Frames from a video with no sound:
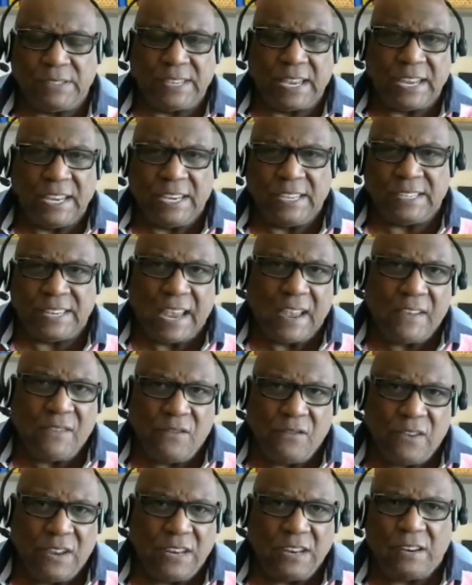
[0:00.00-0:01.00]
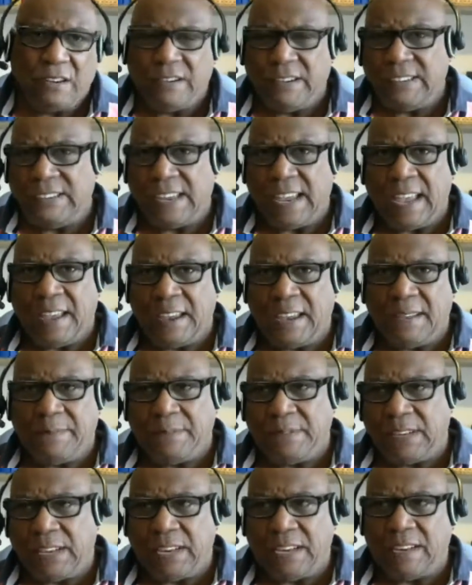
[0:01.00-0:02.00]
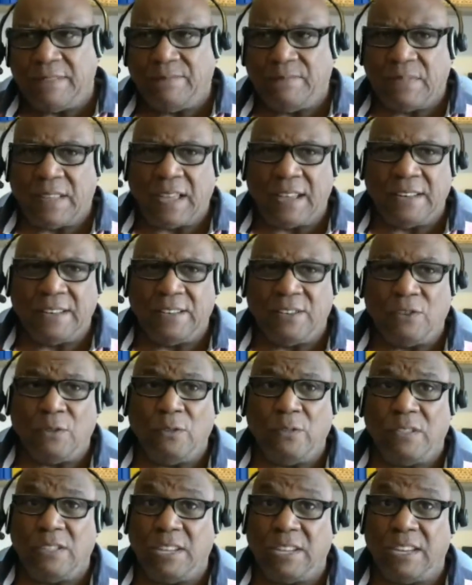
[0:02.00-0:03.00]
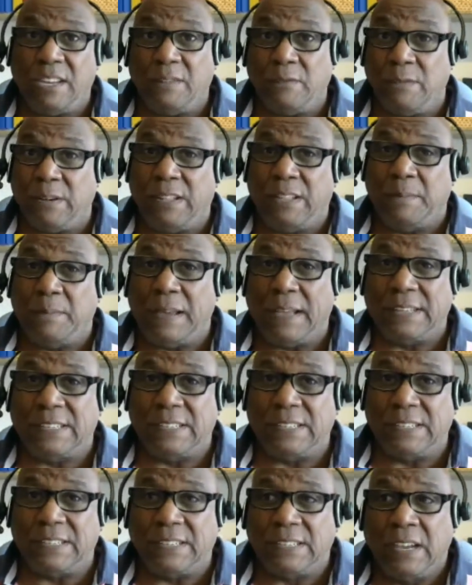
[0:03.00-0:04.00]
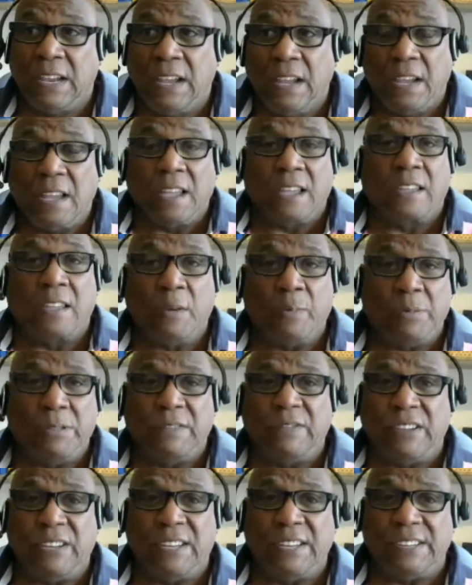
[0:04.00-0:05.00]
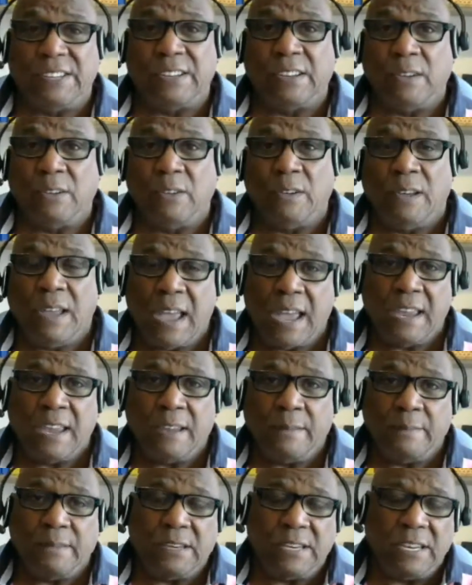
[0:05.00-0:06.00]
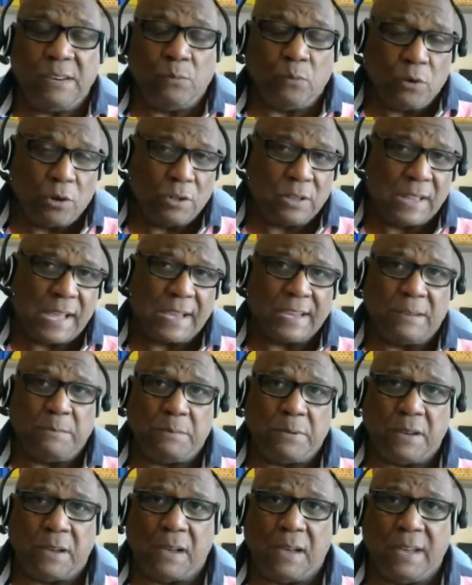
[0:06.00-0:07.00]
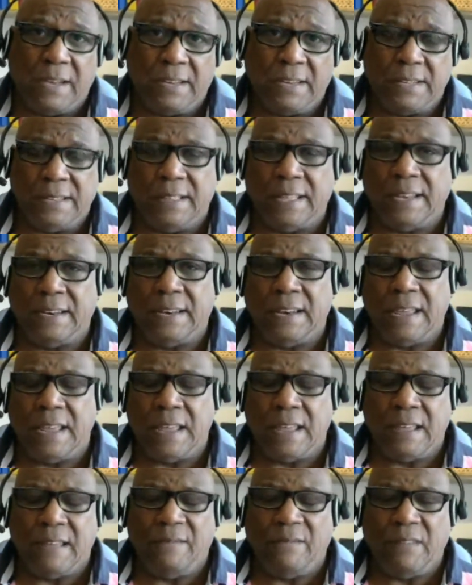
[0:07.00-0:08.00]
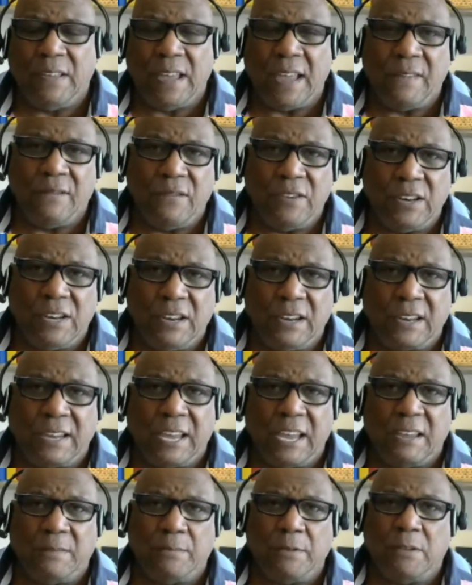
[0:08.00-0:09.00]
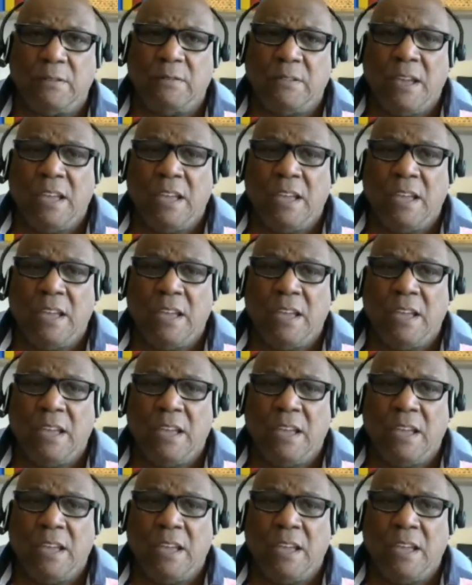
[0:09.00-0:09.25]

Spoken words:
it NVIDIA? Is it AMD? I don't think it really matters. A couple of years ago, AMD were lagging behind, and then NVIDIA came out